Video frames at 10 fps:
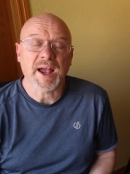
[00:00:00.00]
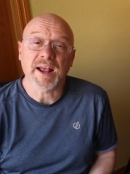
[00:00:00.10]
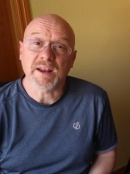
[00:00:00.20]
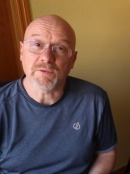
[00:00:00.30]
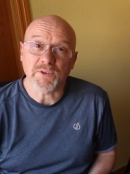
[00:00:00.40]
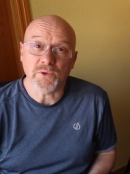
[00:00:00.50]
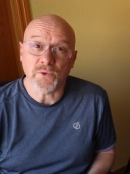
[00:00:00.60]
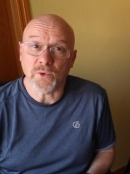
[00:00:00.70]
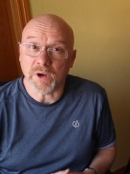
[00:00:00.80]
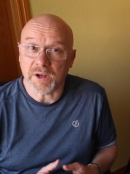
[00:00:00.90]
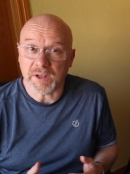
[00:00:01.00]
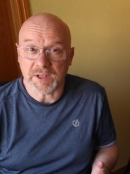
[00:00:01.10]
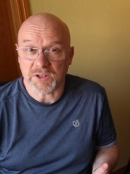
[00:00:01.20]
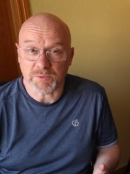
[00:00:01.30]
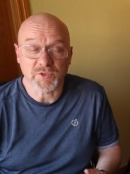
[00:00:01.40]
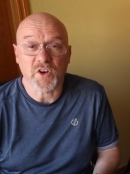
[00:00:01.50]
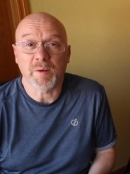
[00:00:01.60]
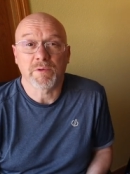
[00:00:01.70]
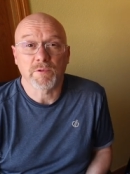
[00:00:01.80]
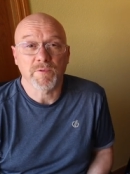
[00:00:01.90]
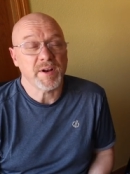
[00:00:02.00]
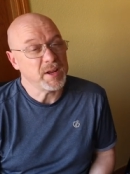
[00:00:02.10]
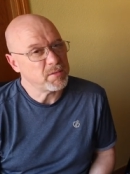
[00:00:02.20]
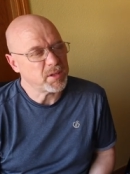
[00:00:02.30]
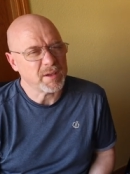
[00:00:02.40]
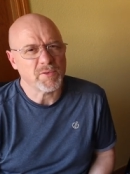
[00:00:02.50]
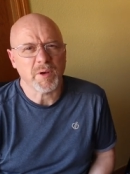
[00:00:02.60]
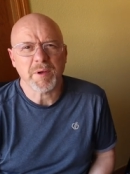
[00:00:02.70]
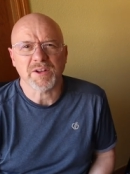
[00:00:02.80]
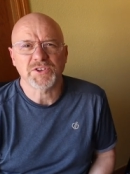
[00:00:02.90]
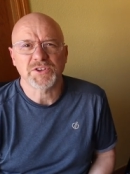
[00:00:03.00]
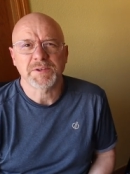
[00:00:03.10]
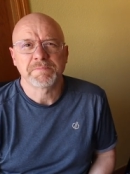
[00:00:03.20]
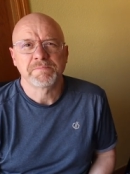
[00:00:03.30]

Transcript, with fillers: And if you're a subscriber already, thank you very much.